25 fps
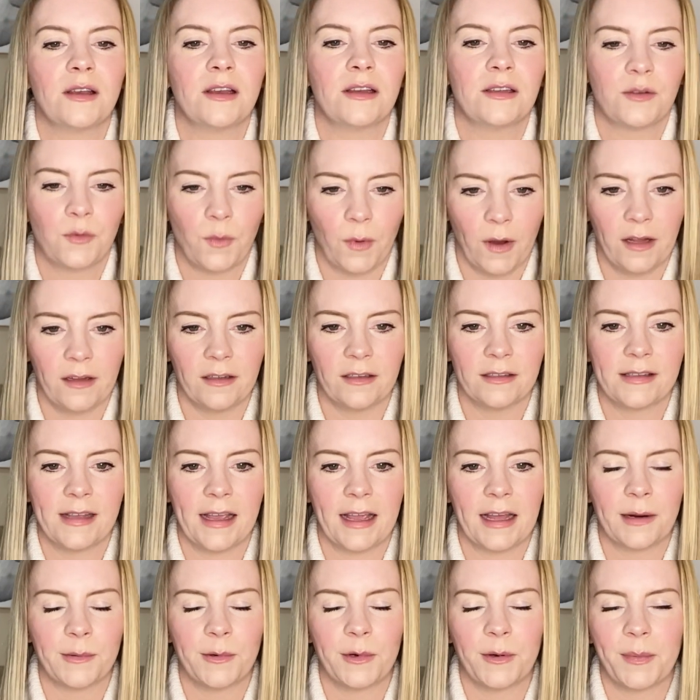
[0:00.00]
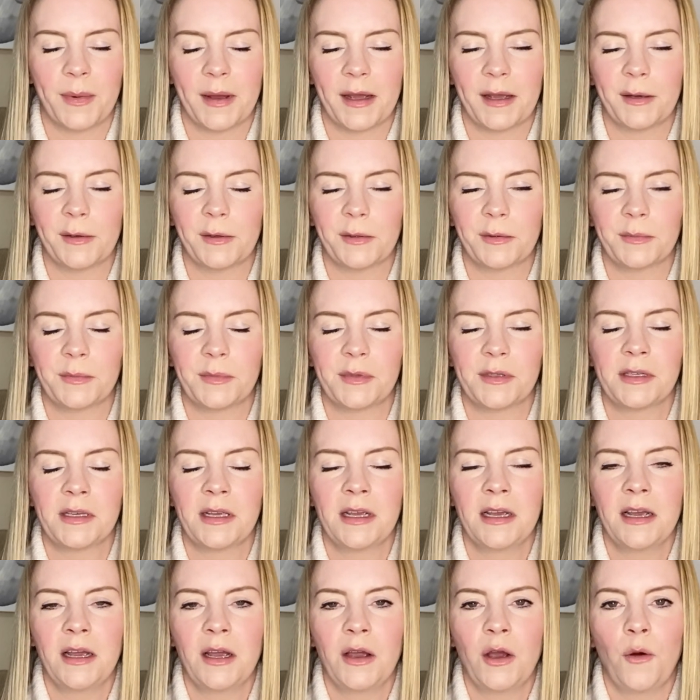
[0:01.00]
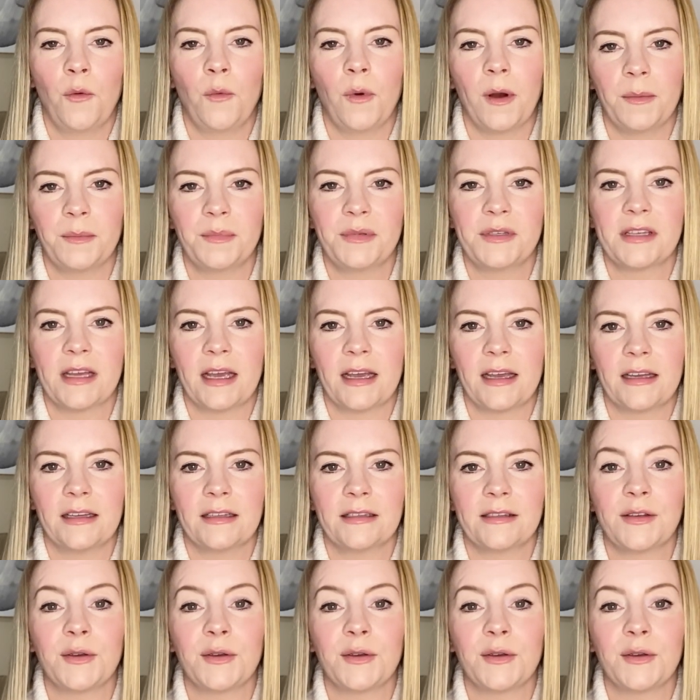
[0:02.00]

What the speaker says: AnimalBiome's website.